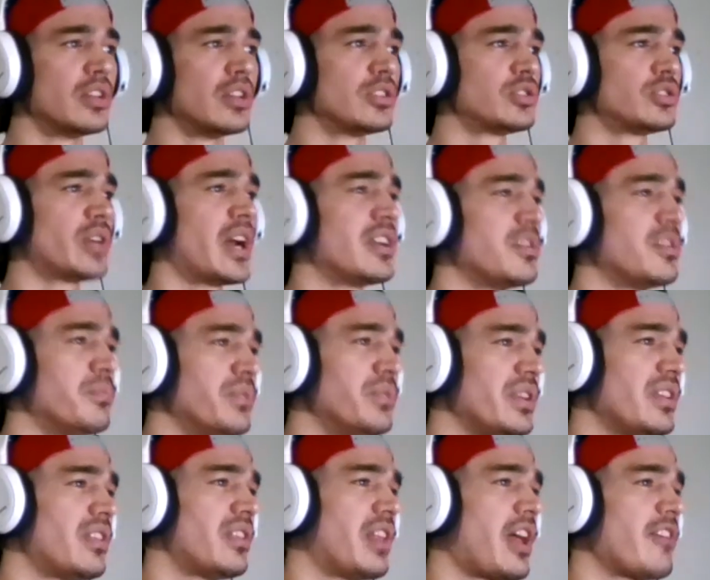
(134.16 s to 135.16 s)
trying to
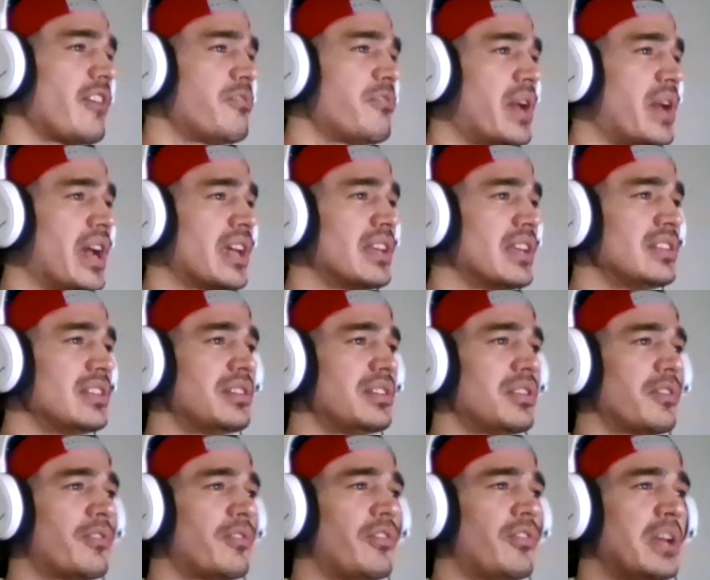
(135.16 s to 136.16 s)
breathe life back into
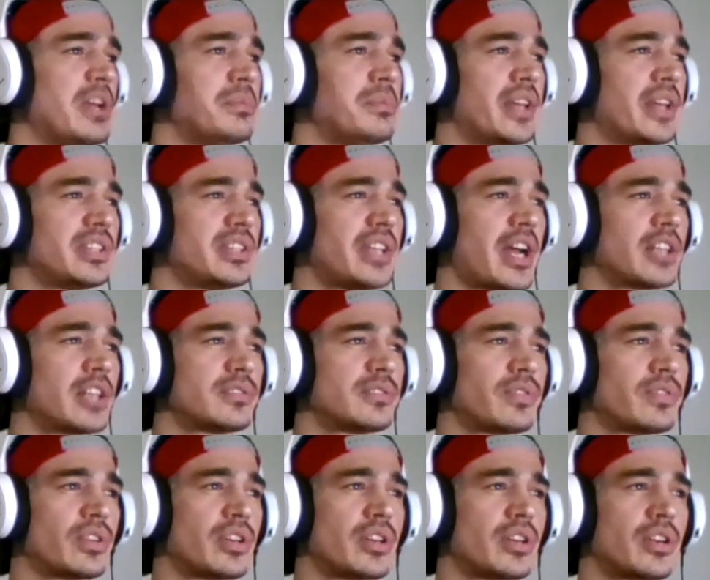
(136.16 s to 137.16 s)
the flame that danced
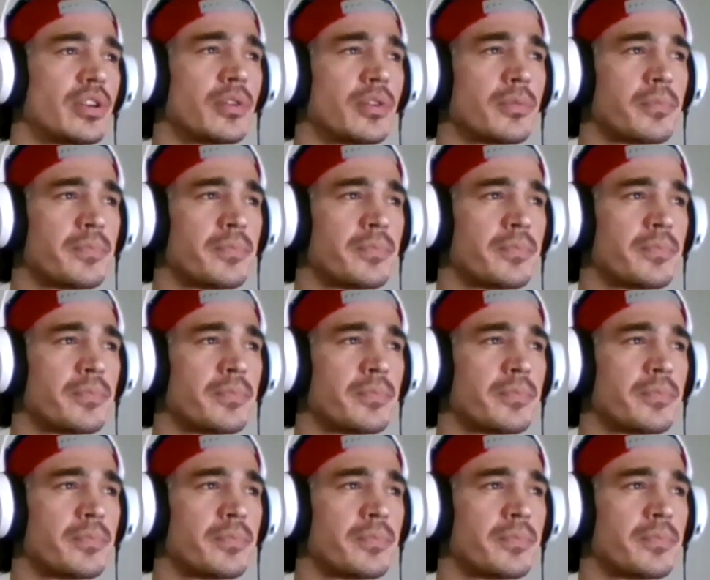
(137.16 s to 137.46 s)
for her.